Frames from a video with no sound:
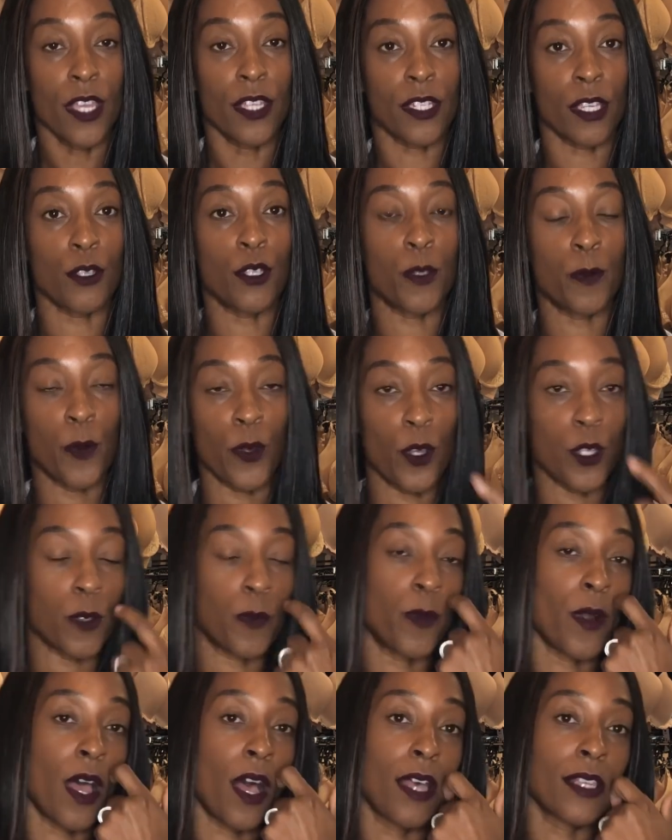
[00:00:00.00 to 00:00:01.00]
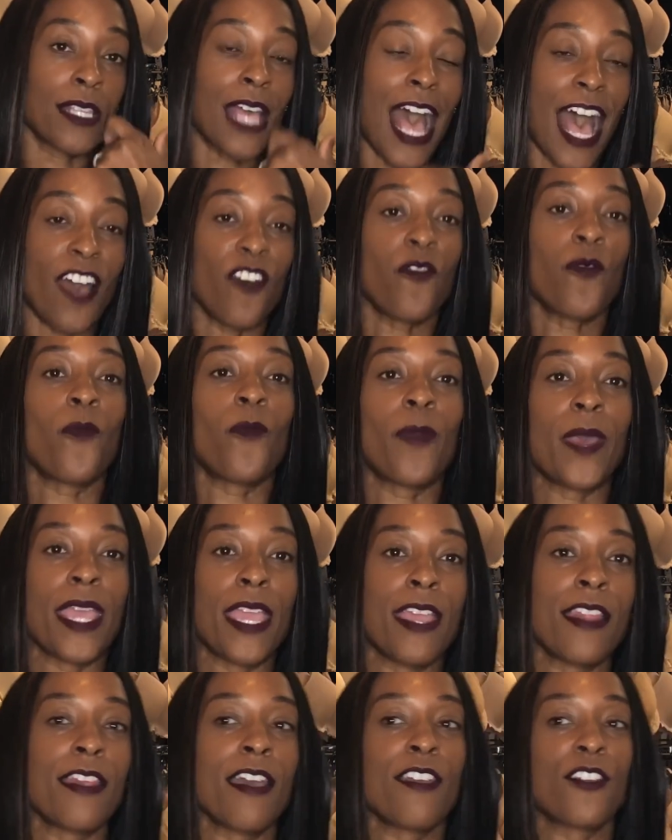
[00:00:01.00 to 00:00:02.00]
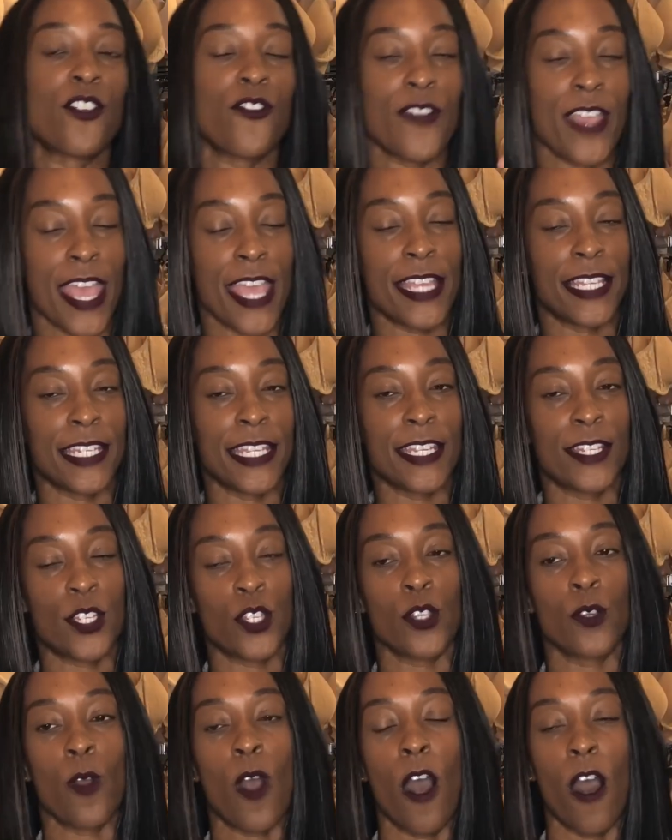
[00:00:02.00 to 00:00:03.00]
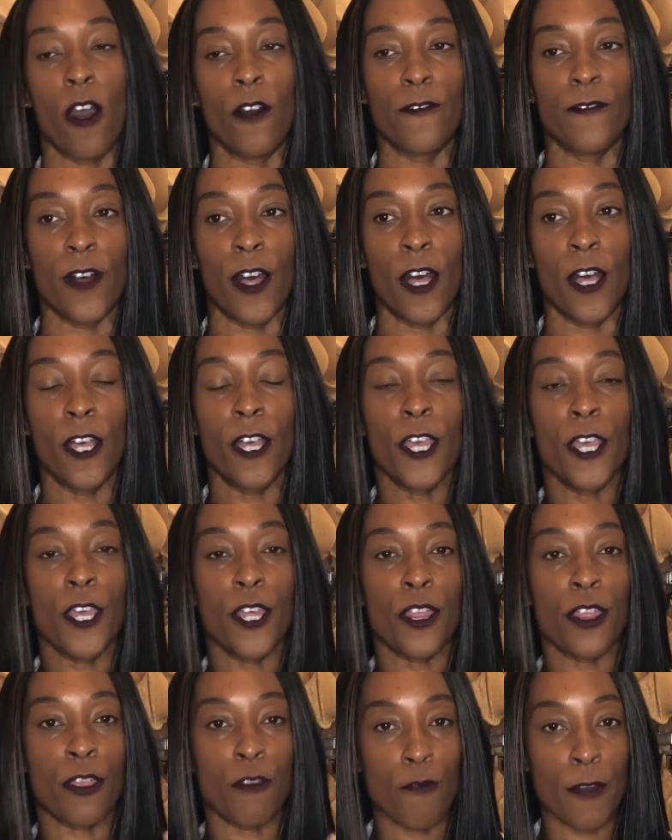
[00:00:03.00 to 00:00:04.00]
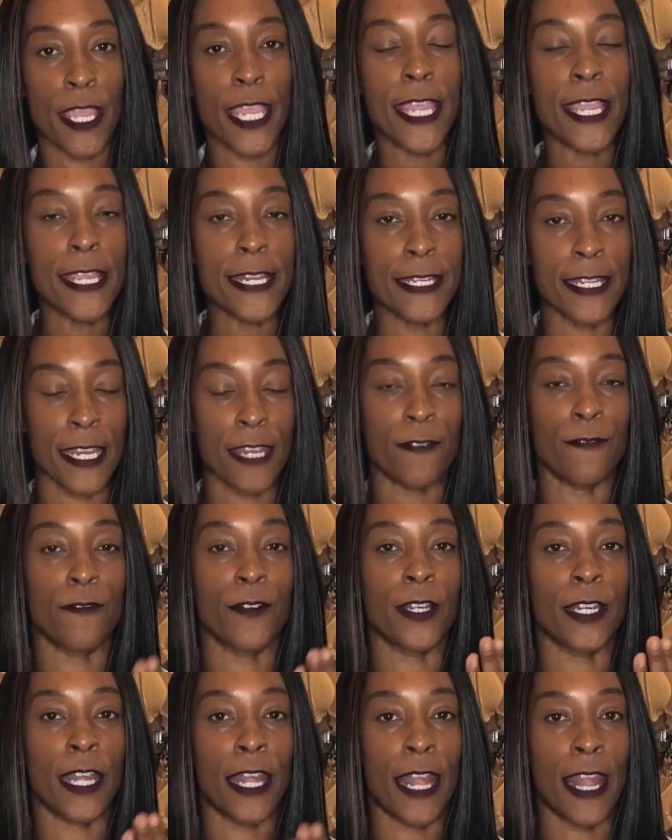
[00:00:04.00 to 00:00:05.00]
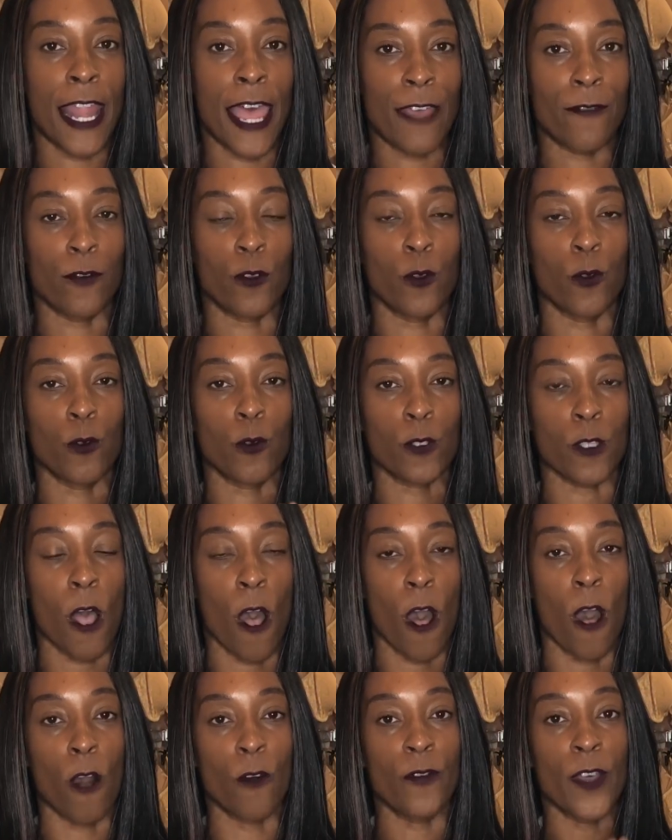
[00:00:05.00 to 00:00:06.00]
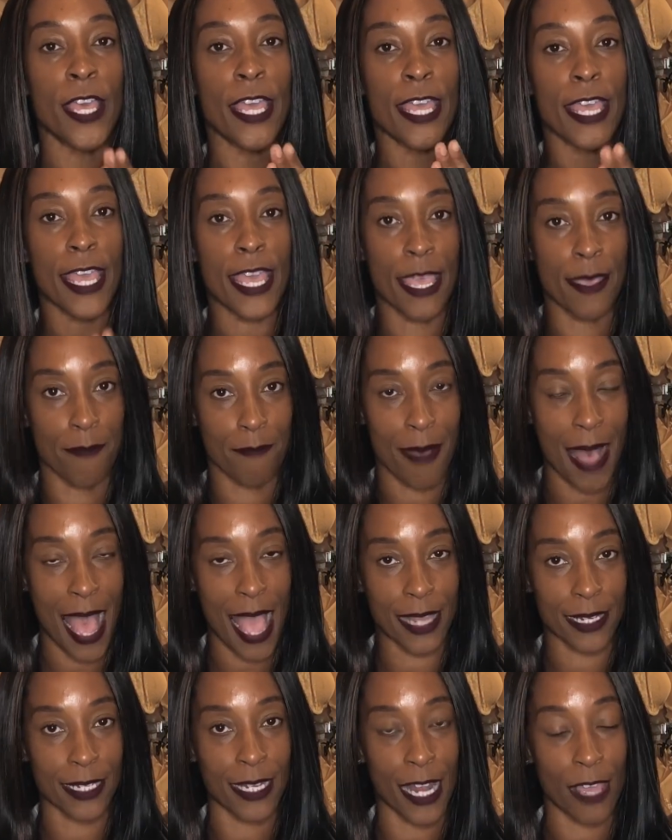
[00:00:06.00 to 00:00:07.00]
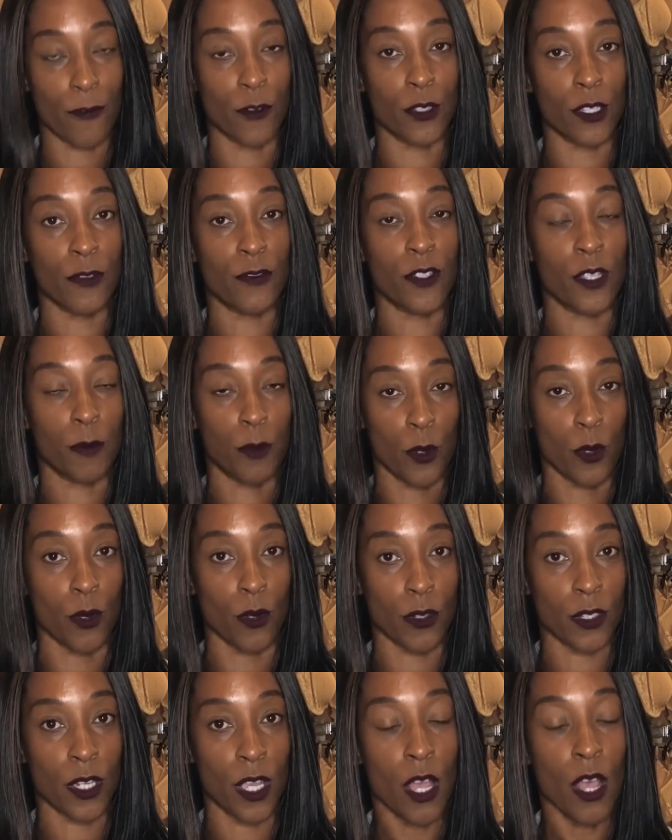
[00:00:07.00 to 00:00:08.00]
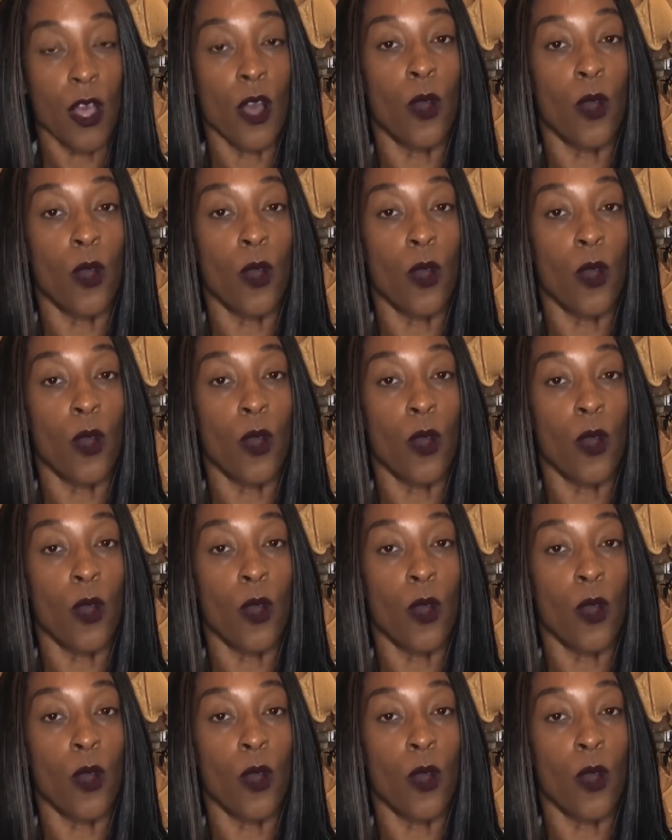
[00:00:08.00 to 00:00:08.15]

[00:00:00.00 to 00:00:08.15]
So sports bras have been created to offer 3 different levels of impact and levels of support.